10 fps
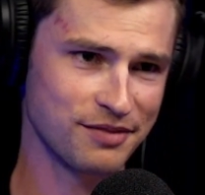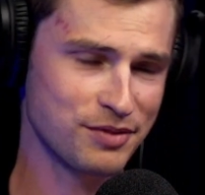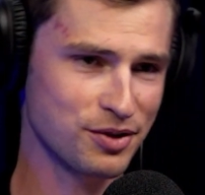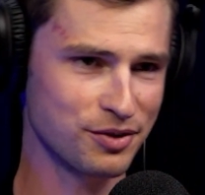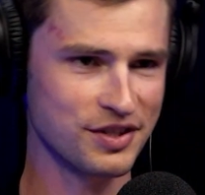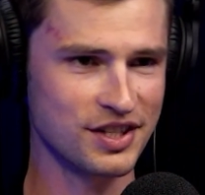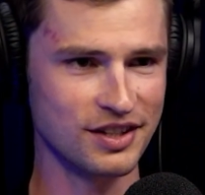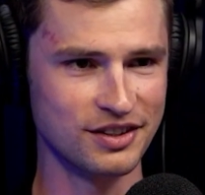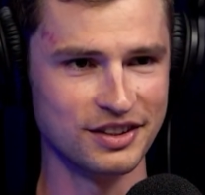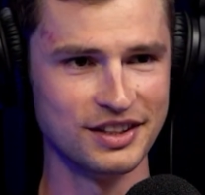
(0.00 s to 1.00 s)

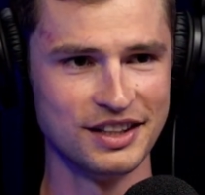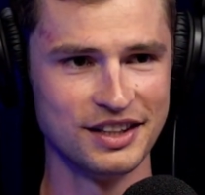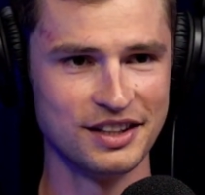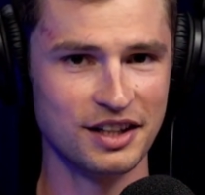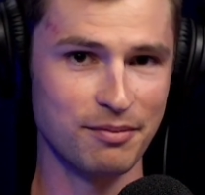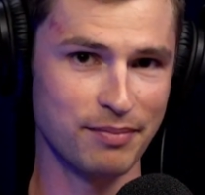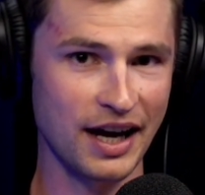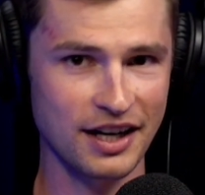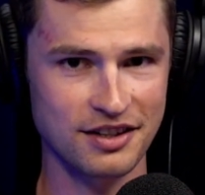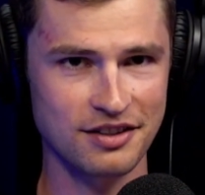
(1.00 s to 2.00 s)
I'm
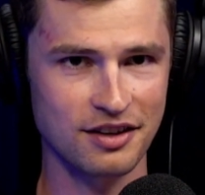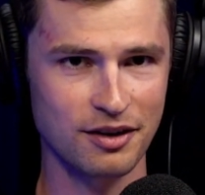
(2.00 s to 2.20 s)
back.